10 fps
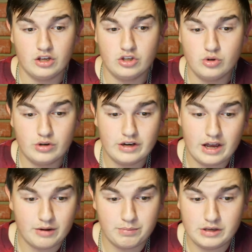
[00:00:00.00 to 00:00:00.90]
you
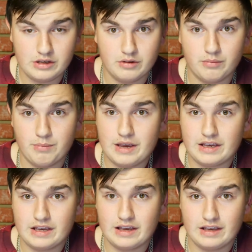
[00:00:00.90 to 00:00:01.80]
cannot be
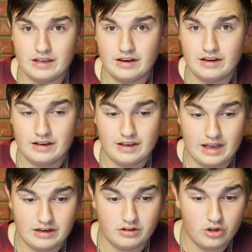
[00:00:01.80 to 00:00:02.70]
making it
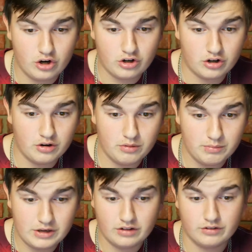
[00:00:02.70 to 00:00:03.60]
any longer
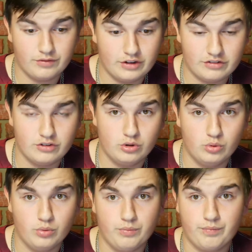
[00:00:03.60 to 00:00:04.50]
because of this
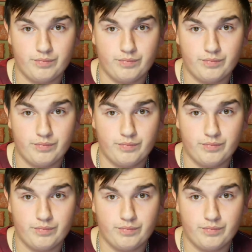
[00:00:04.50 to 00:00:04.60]
new